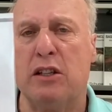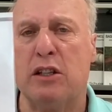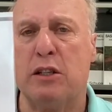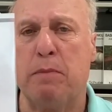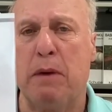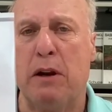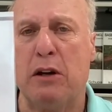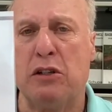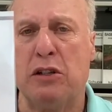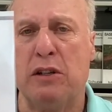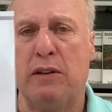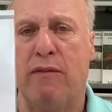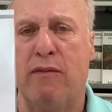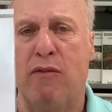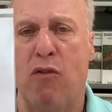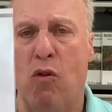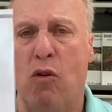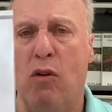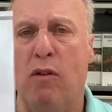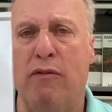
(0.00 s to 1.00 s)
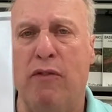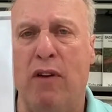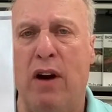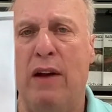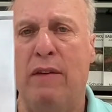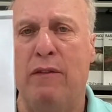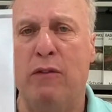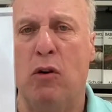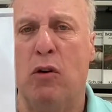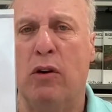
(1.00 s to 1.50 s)
especially 4 or
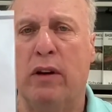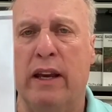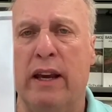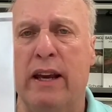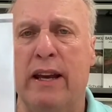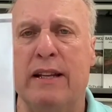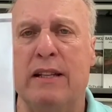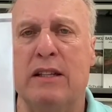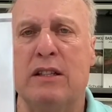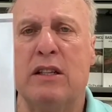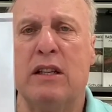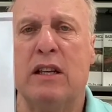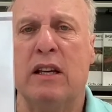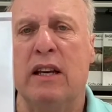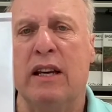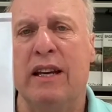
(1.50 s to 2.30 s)
5-year-old kids,